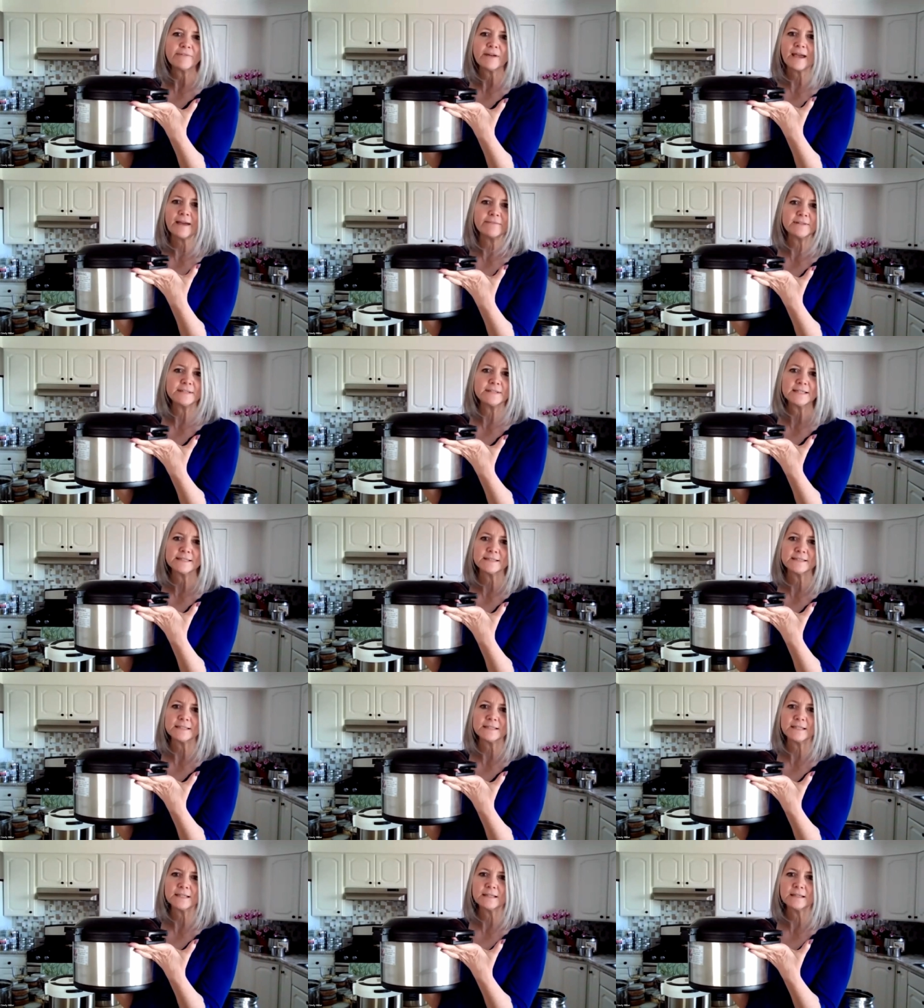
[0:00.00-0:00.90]
I haven't
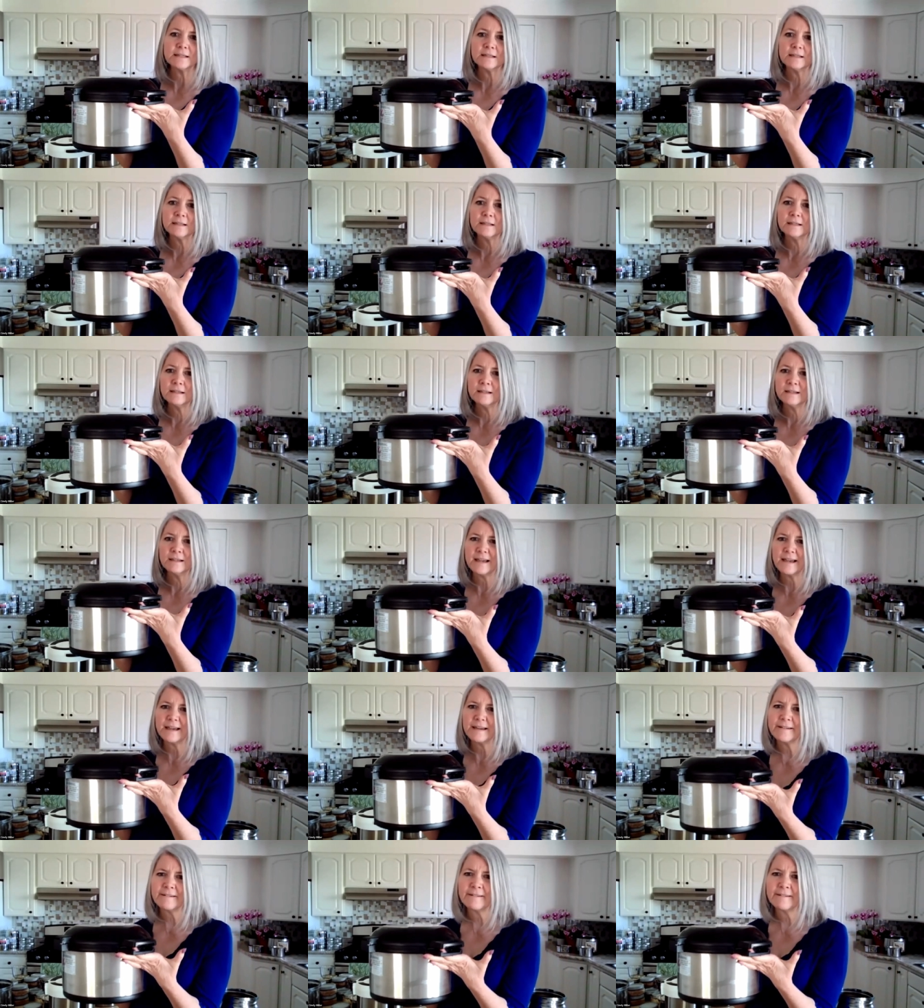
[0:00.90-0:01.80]
tested it.
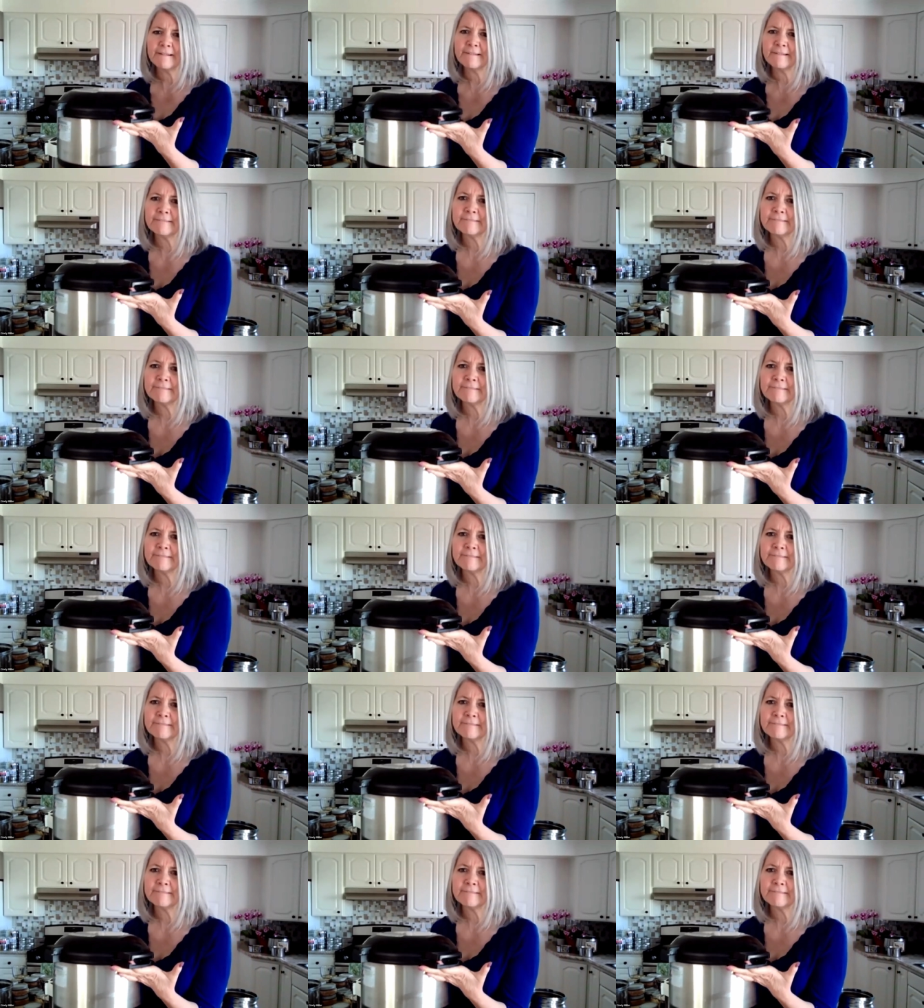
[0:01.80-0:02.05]
Okay.